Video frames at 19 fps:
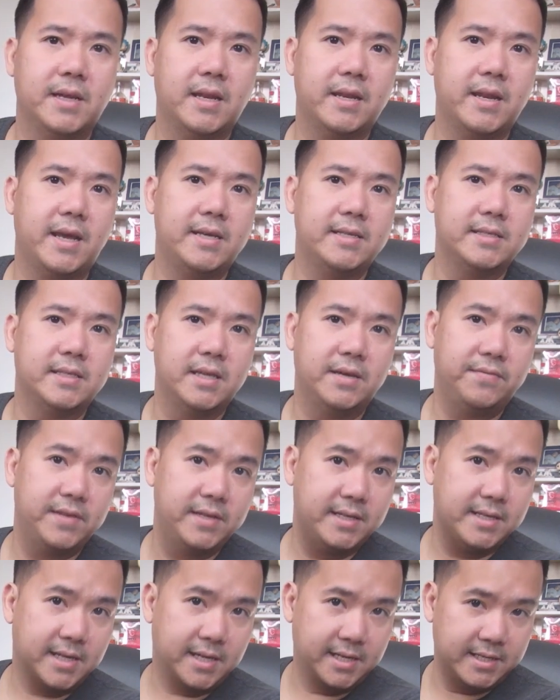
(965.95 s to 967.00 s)
Nice,
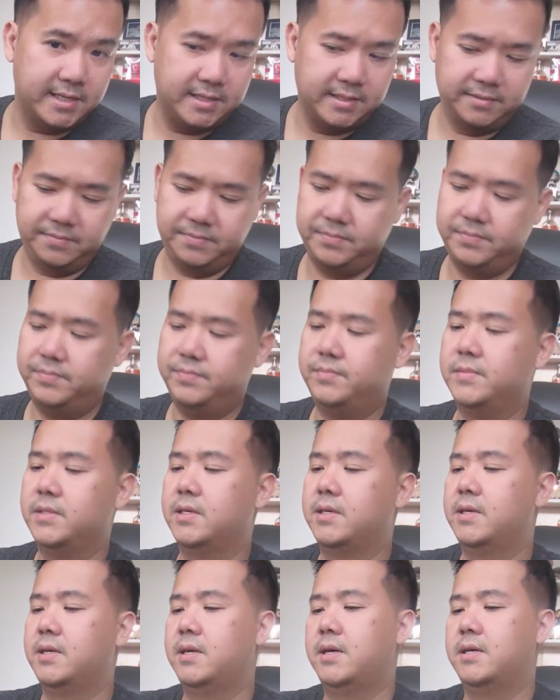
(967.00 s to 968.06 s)
lovely, and clean.
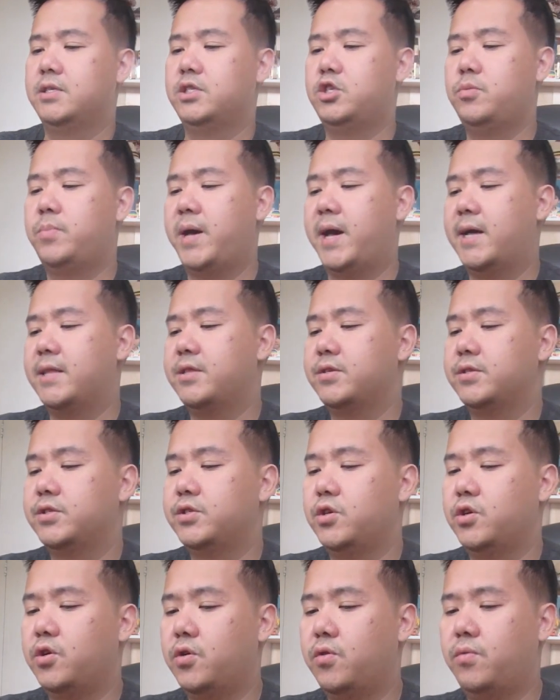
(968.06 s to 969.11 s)
Too bad there's
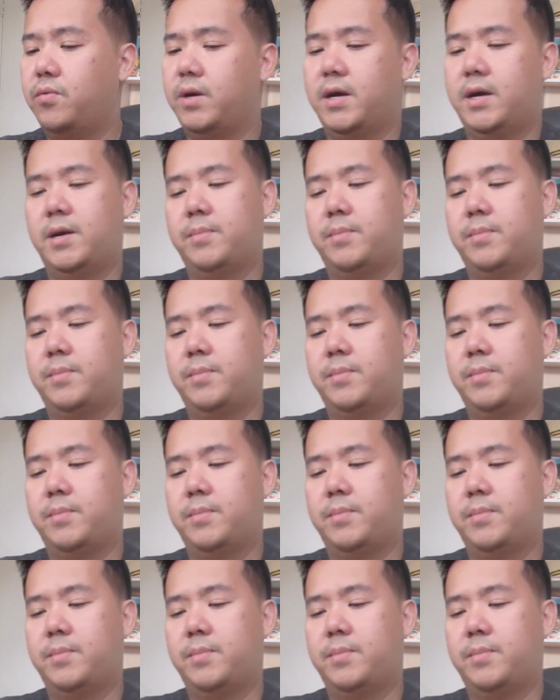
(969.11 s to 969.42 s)
no